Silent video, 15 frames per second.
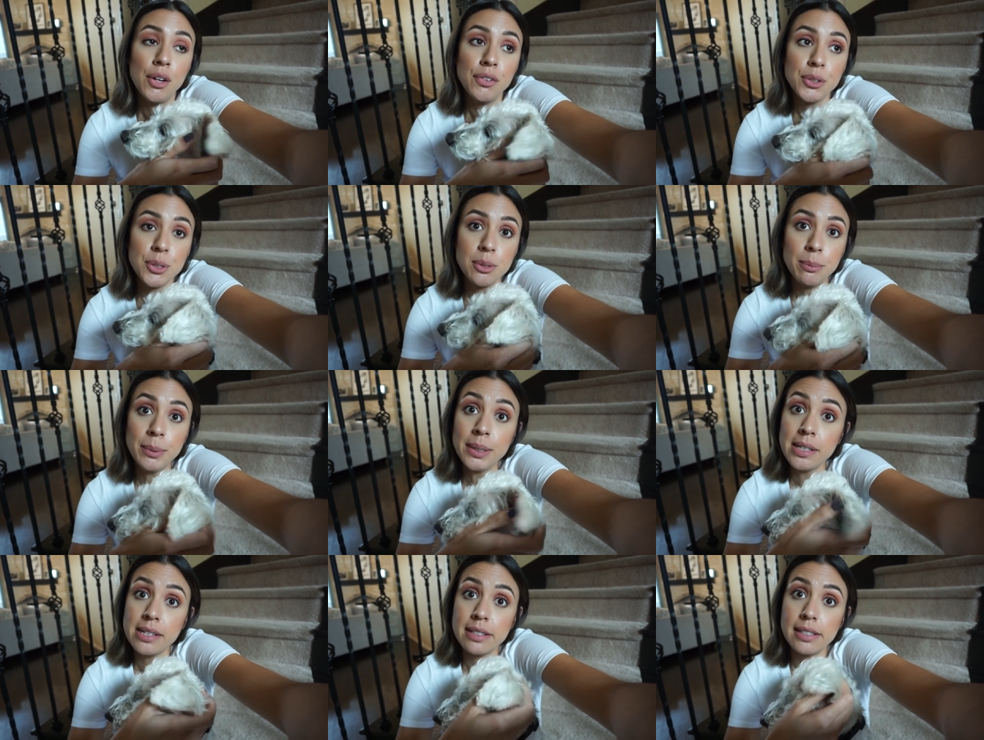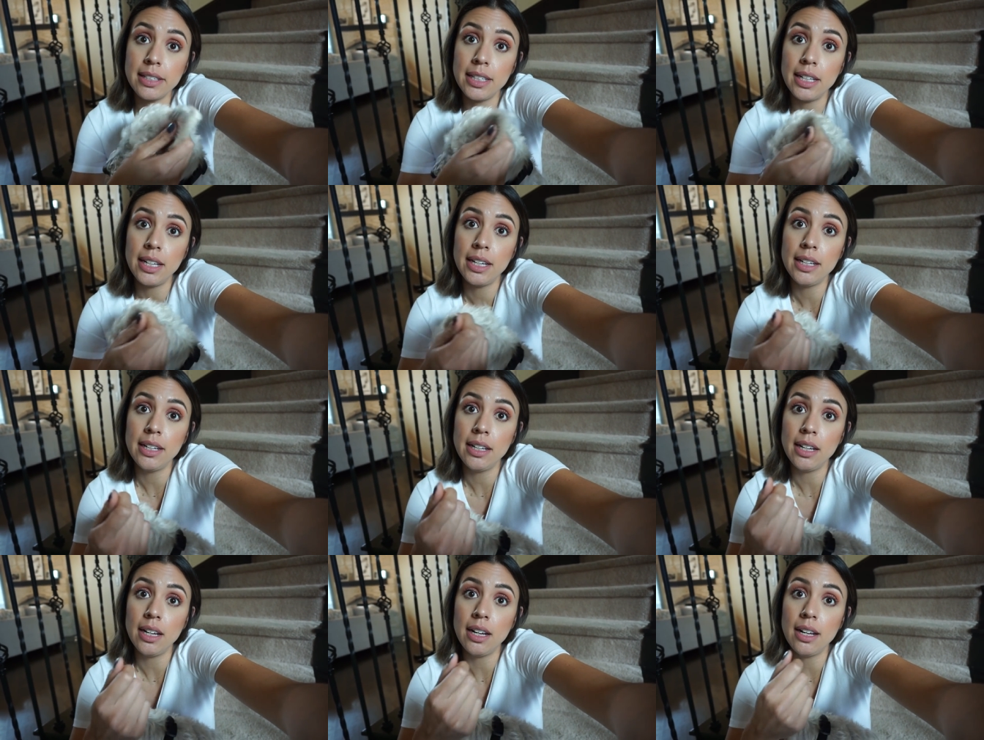For some
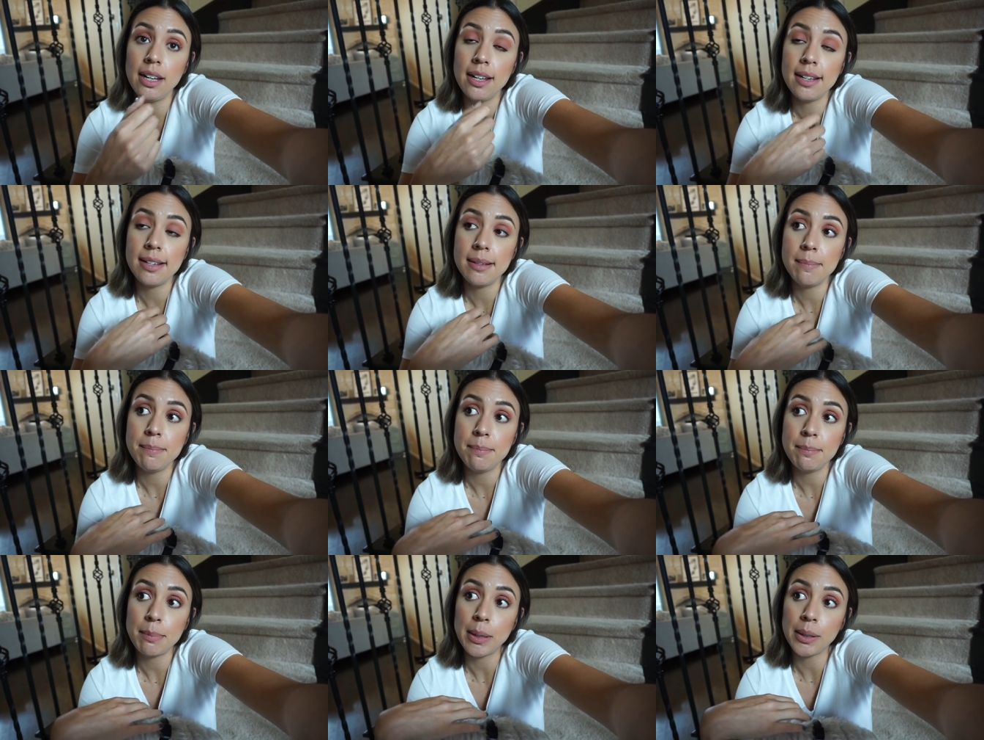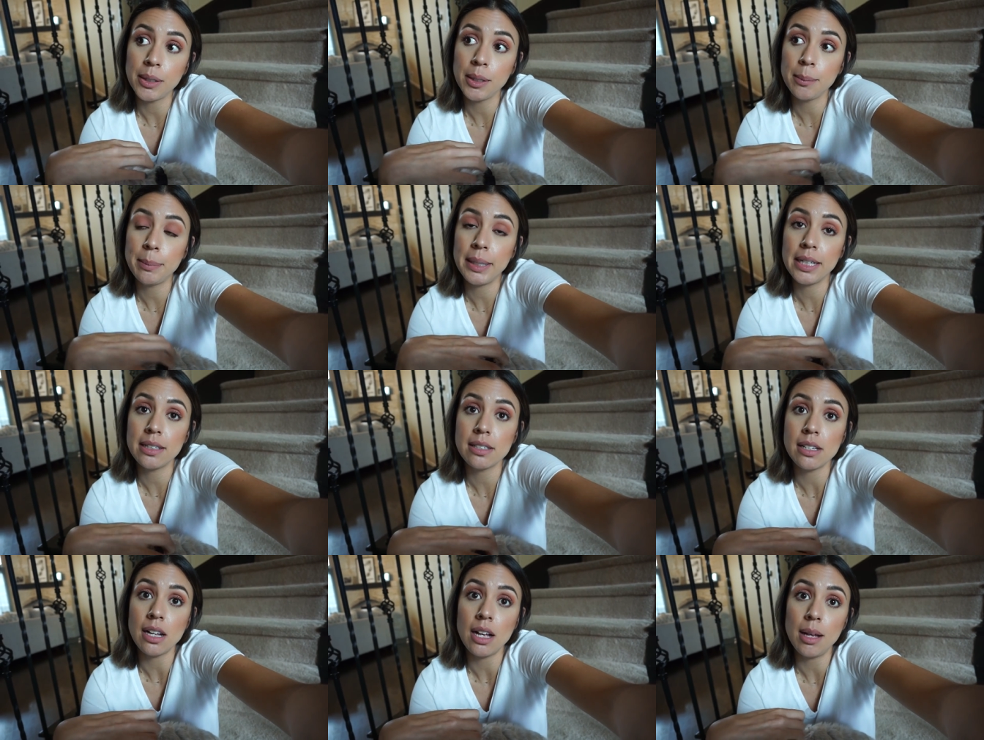reason, um, Parker
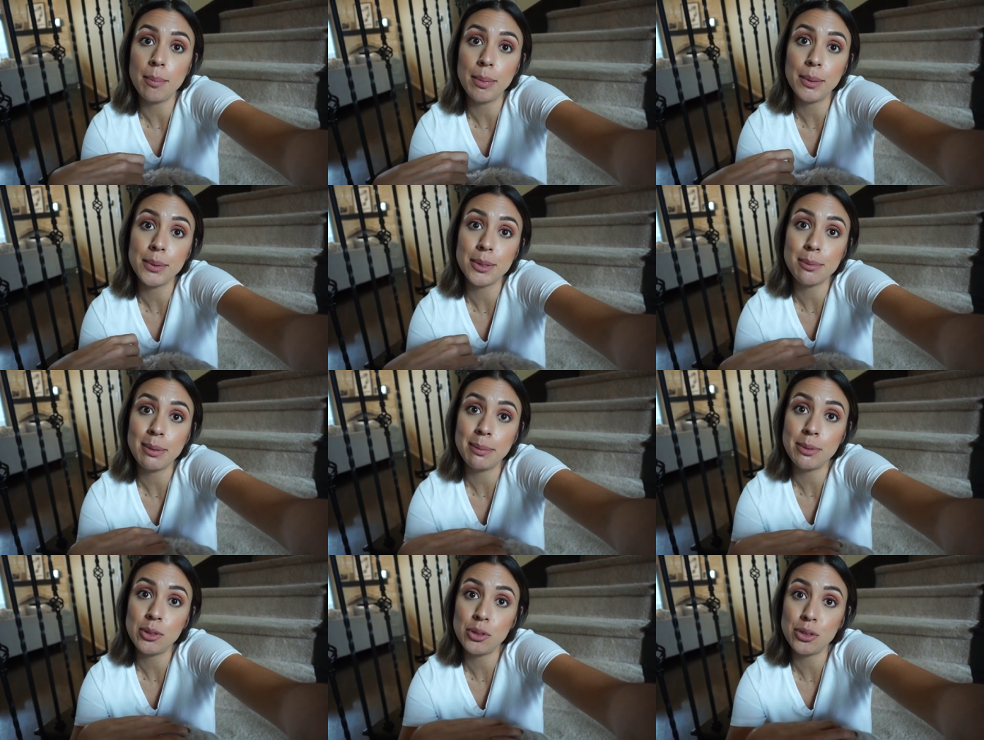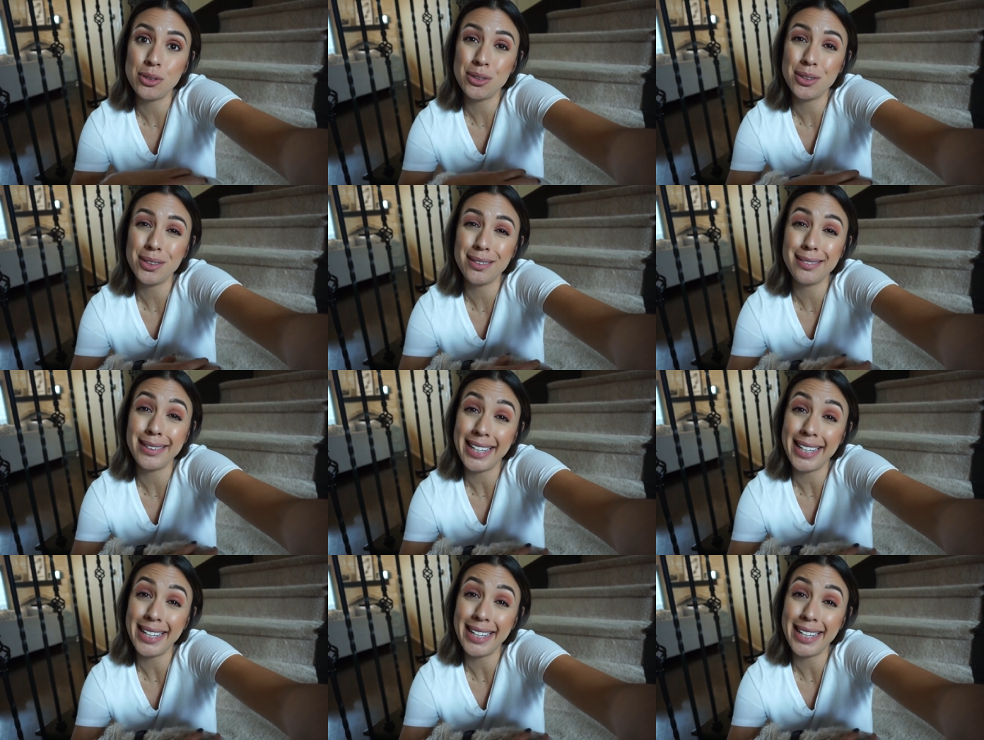picked up Bonus Baby Jr.